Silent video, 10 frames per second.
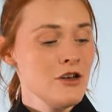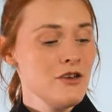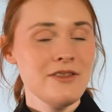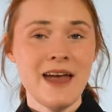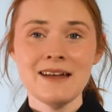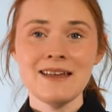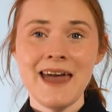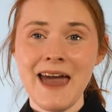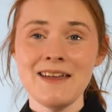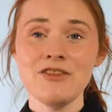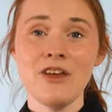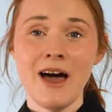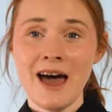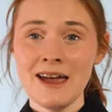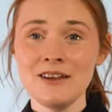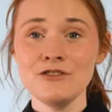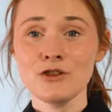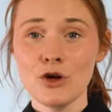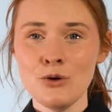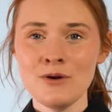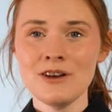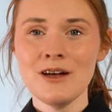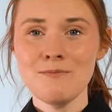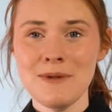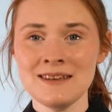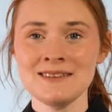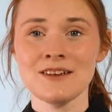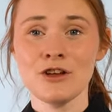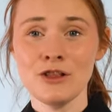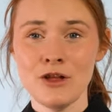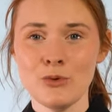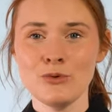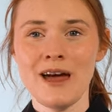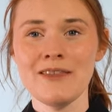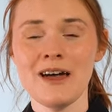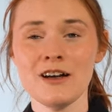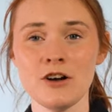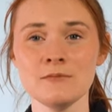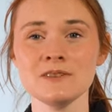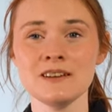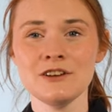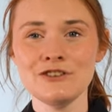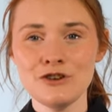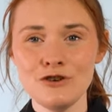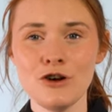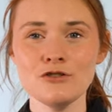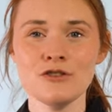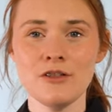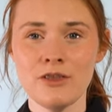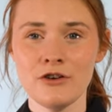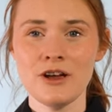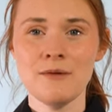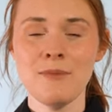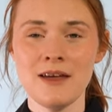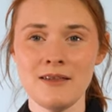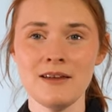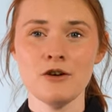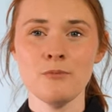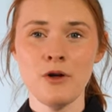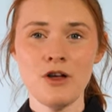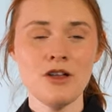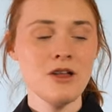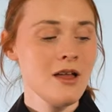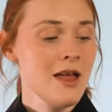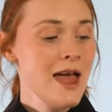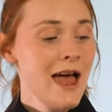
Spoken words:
You then get the Island Coconut Mist Cologne, and that comes in a 230ml bottle.